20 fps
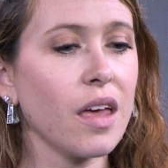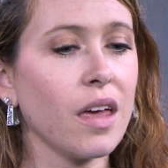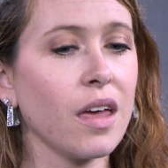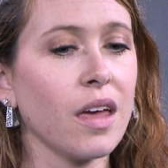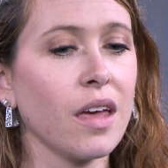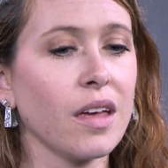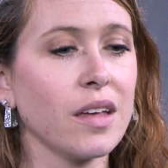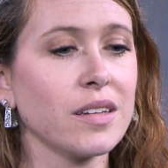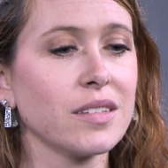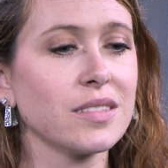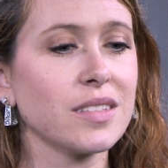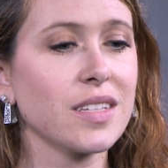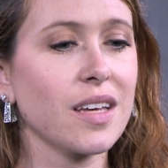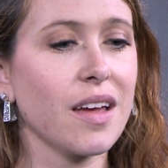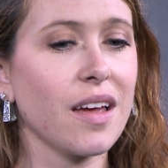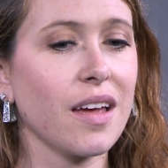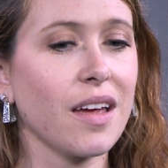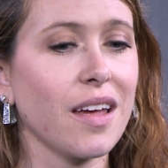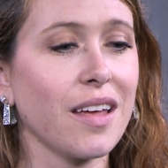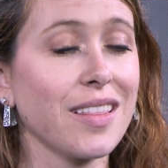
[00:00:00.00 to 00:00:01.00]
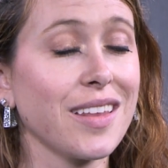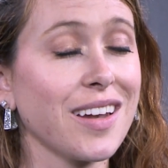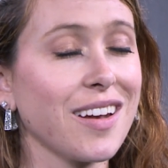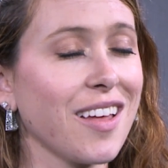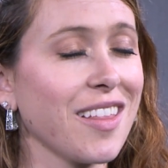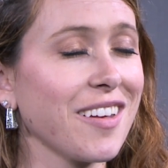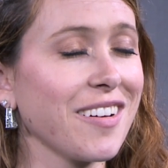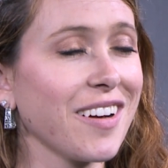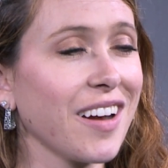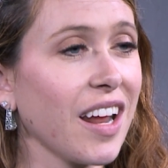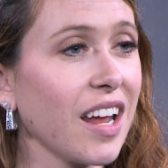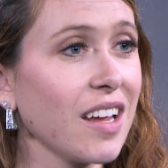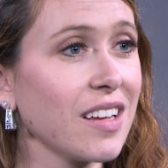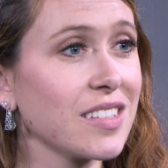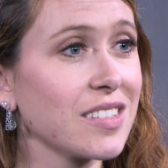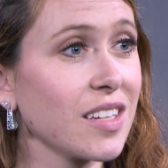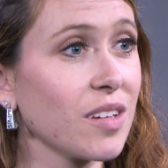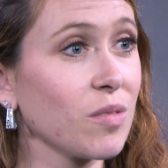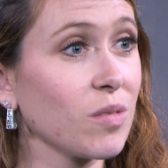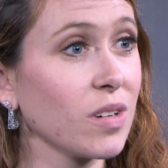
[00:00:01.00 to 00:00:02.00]
And then other
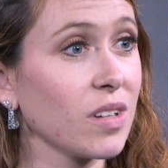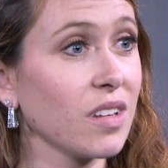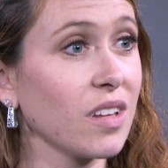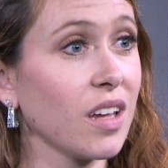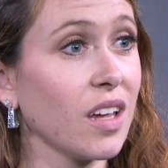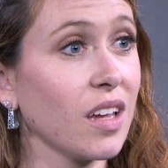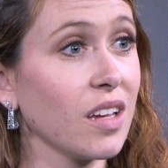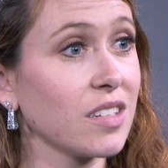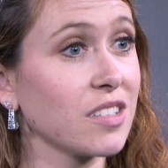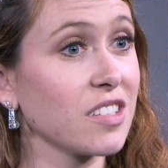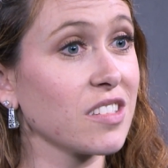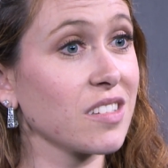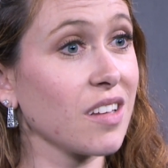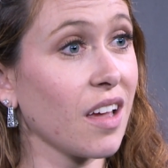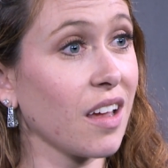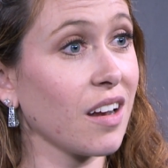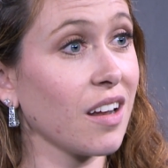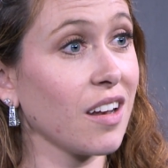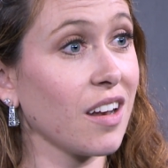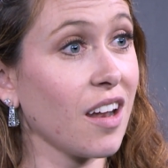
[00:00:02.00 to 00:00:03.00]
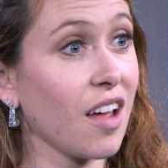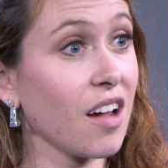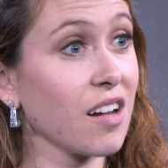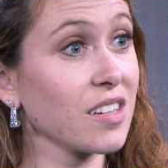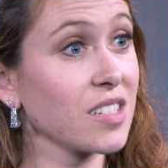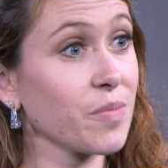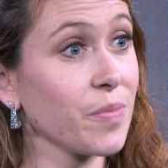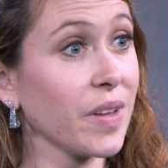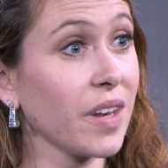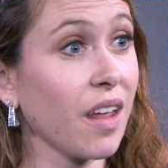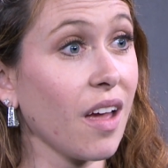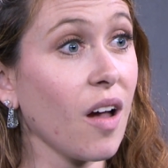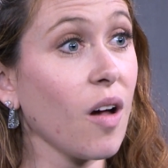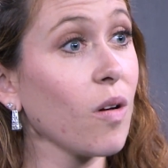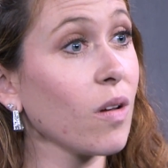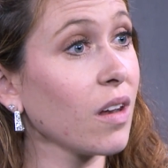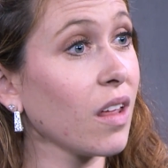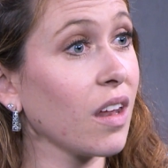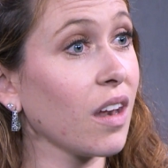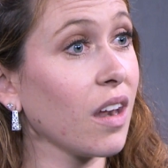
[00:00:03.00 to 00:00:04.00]
days it really just kind of knocks me
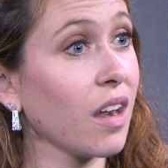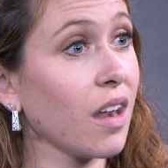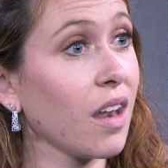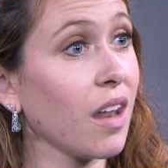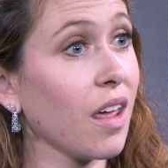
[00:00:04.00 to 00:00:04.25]
down and